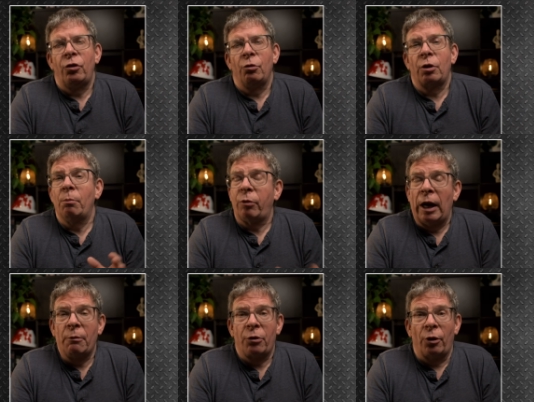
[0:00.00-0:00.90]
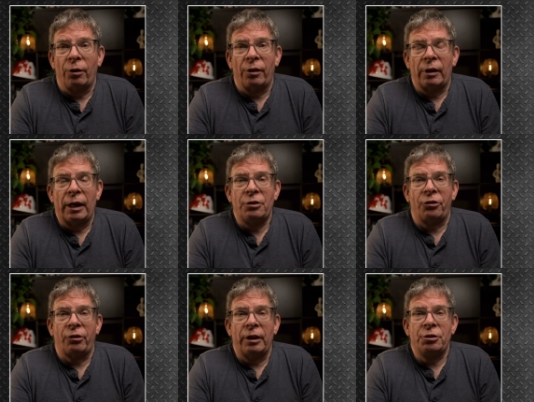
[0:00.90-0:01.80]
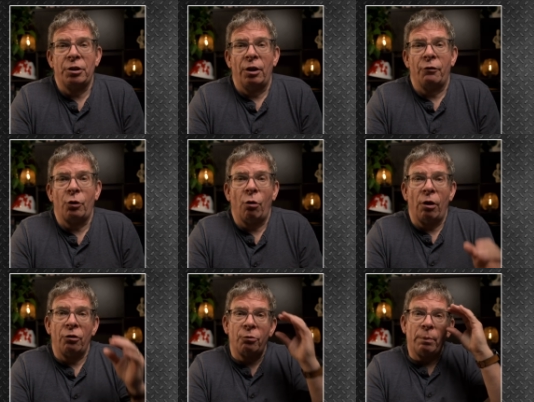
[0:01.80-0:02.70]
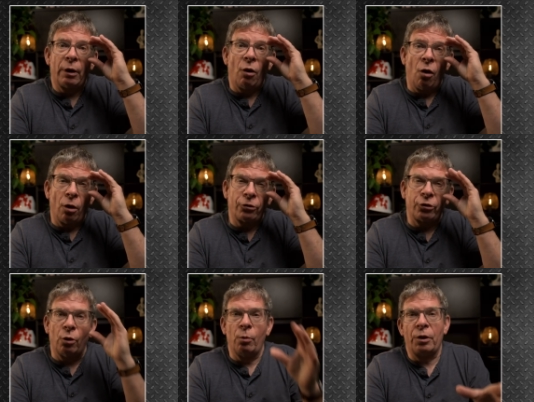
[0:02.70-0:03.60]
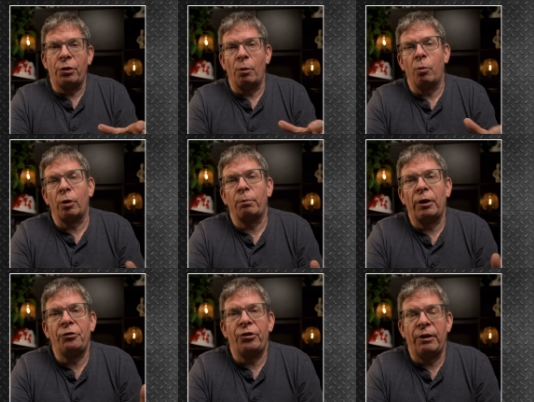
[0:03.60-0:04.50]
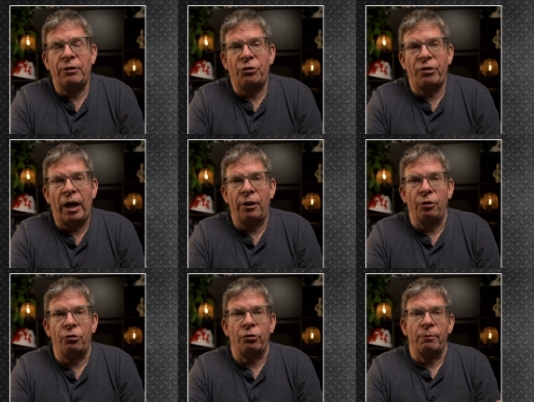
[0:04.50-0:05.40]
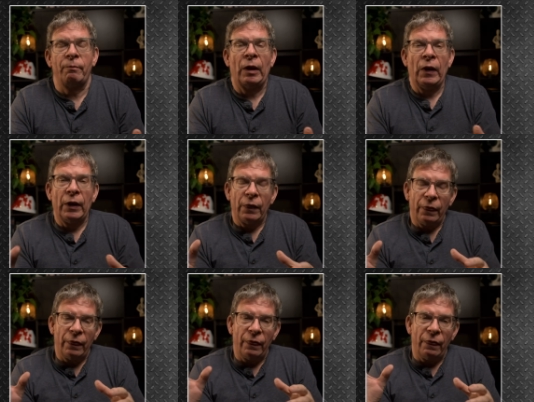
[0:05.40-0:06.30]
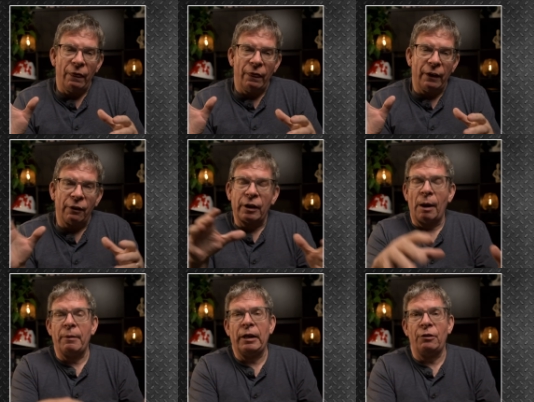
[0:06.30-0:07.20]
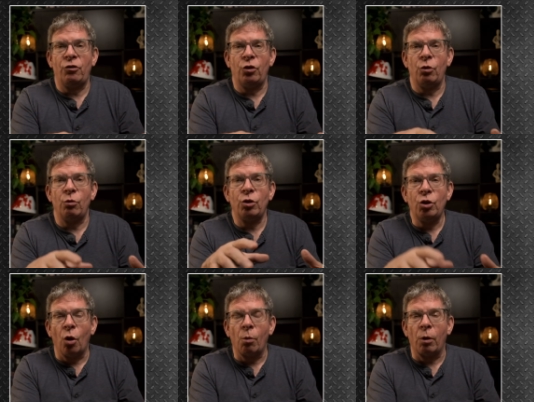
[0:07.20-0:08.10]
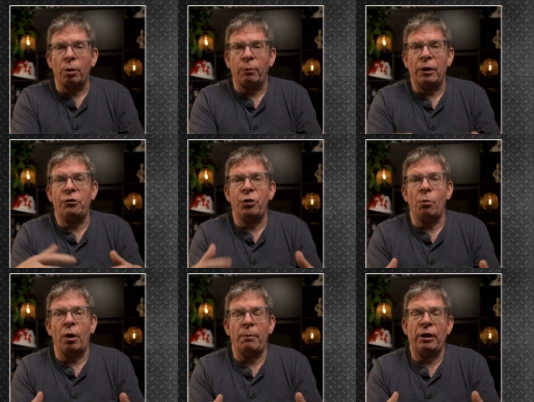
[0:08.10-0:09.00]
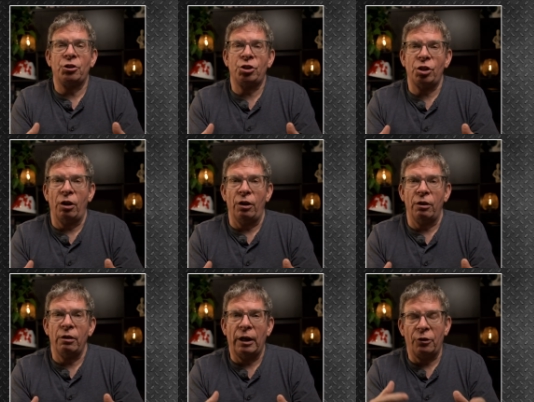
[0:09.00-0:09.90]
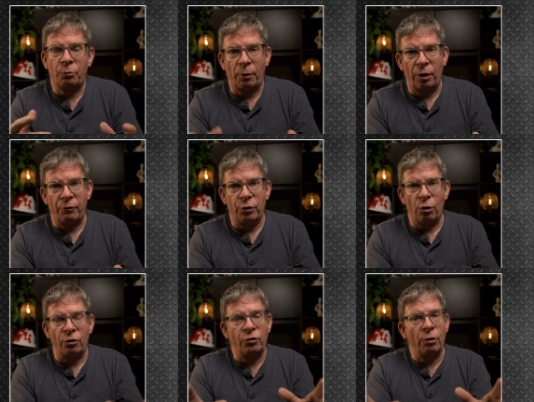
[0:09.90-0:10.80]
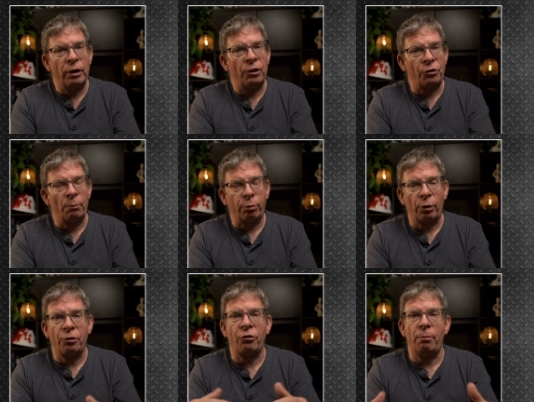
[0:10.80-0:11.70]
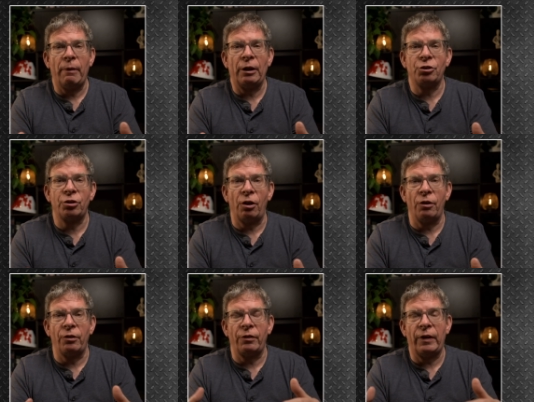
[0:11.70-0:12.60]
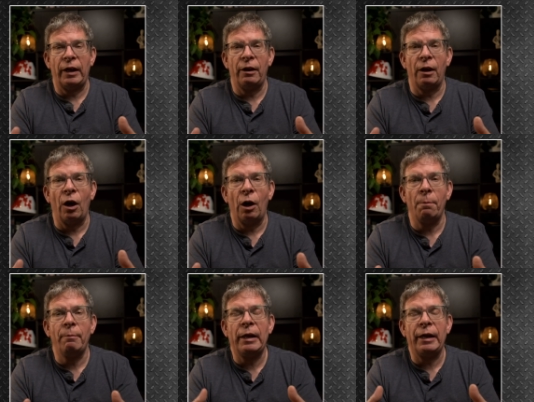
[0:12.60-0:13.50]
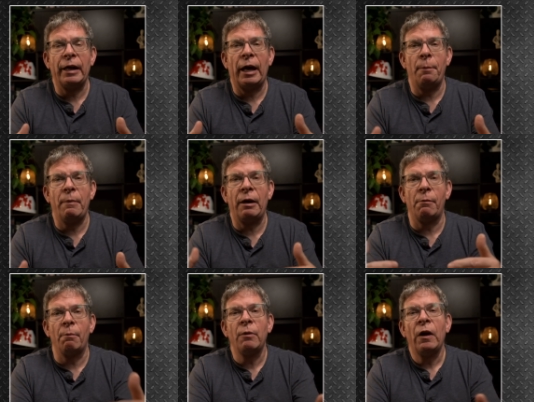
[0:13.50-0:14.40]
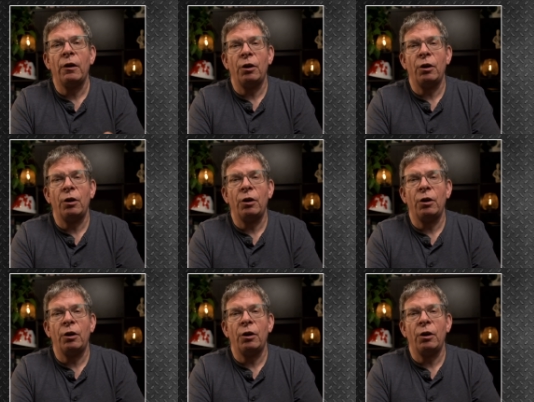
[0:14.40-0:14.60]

to comply with all of the legislation, of course, but also with the workplace safety standards. They're coming into your workplace. You want to make sure, and it's part of your duty as employers to make sure that they are meeting at a minimum